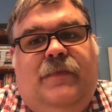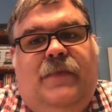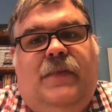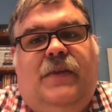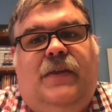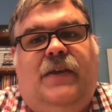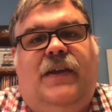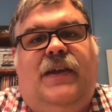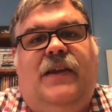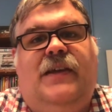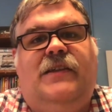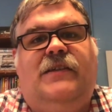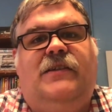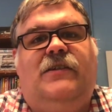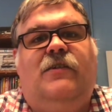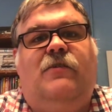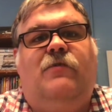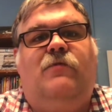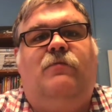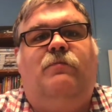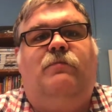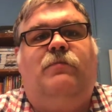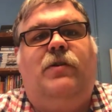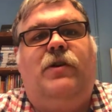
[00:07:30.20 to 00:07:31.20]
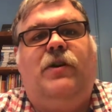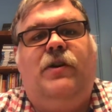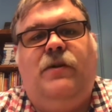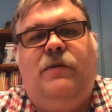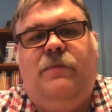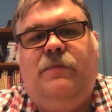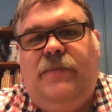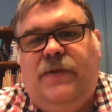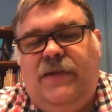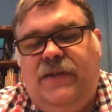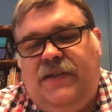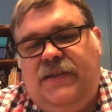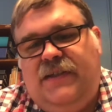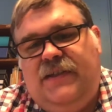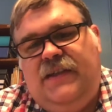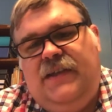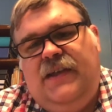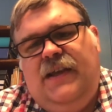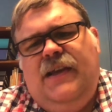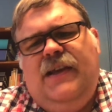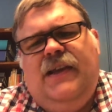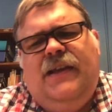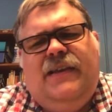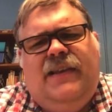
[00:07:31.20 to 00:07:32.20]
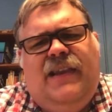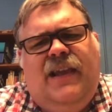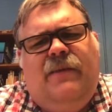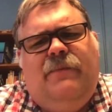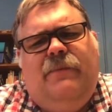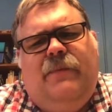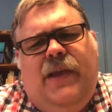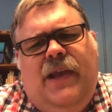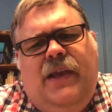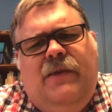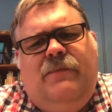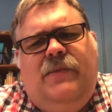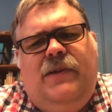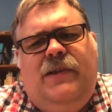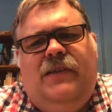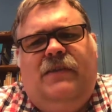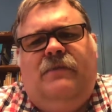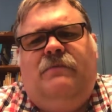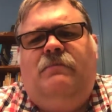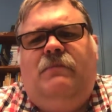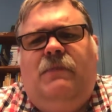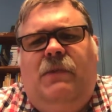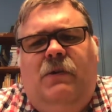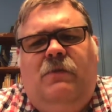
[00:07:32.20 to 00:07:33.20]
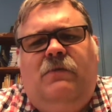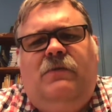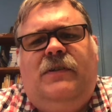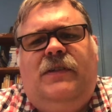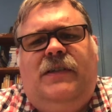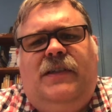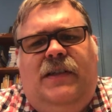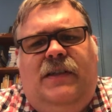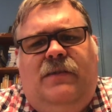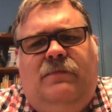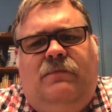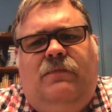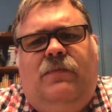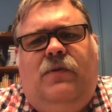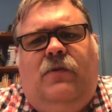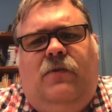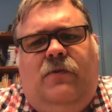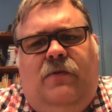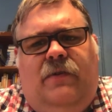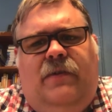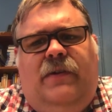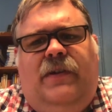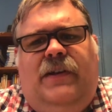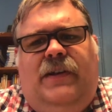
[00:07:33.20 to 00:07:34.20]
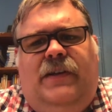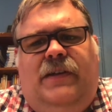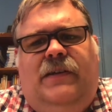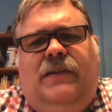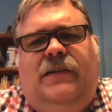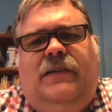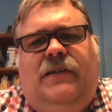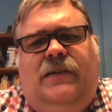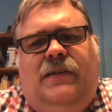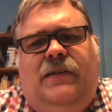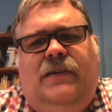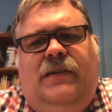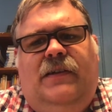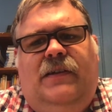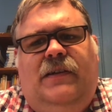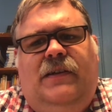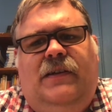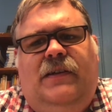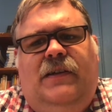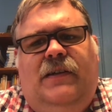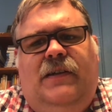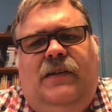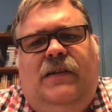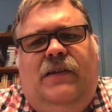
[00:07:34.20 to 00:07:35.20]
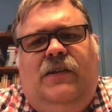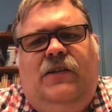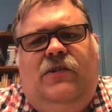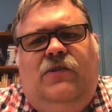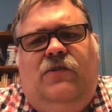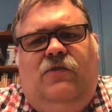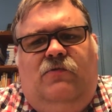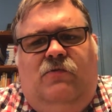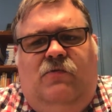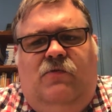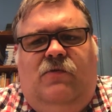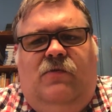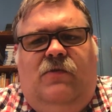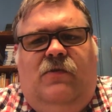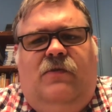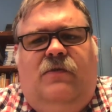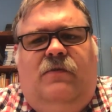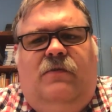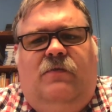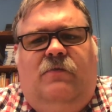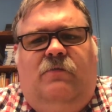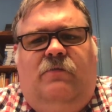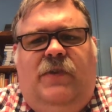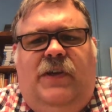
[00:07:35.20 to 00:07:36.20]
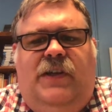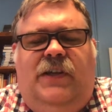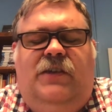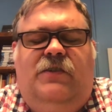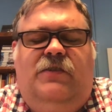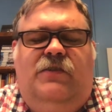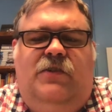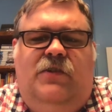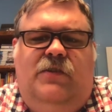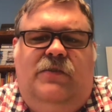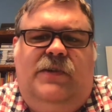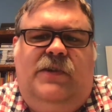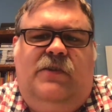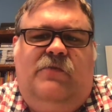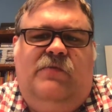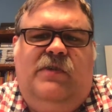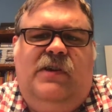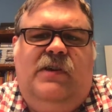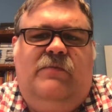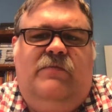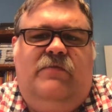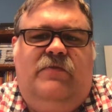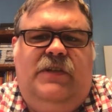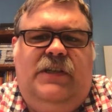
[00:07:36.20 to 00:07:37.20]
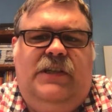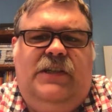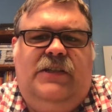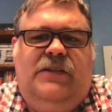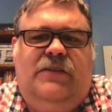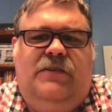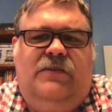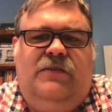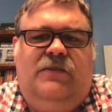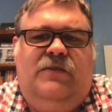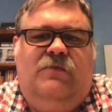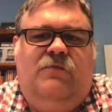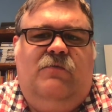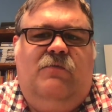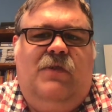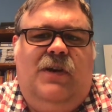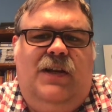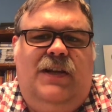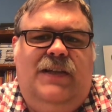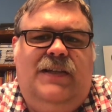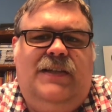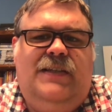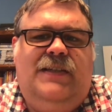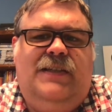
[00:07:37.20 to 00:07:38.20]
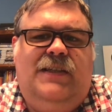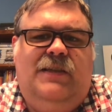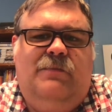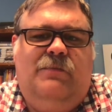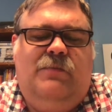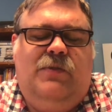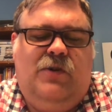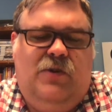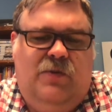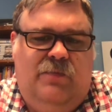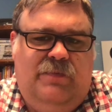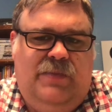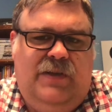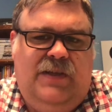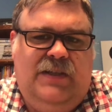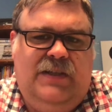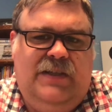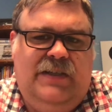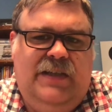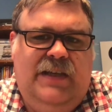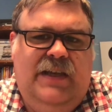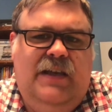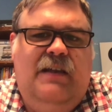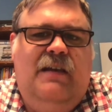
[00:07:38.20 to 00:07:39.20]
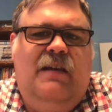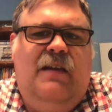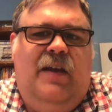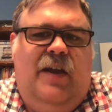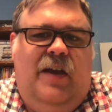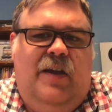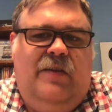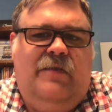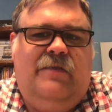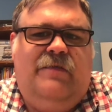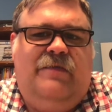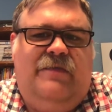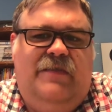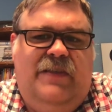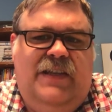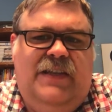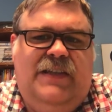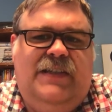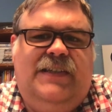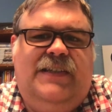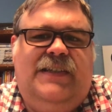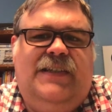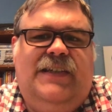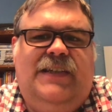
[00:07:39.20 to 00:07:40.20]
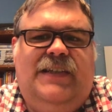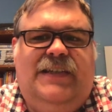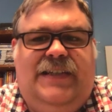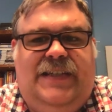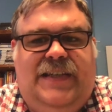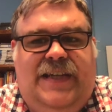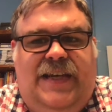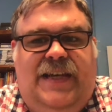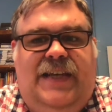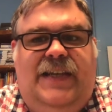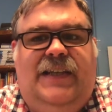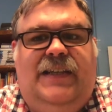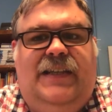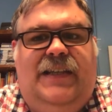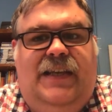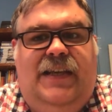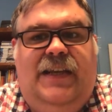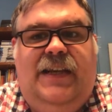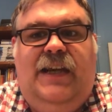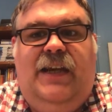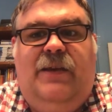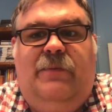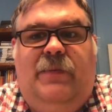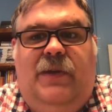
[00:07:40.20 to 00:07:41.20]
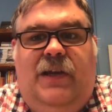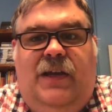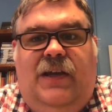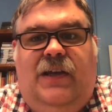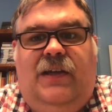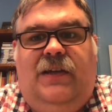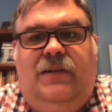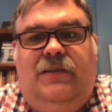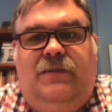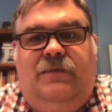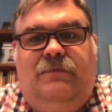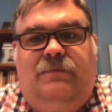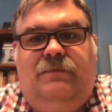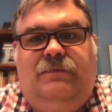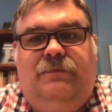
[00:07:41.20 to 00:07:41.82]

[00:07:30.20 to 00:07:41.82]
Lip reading: Okay, so purpose, that may be the most important tool when you're doing web research. What is the purpose of this site that I'm on?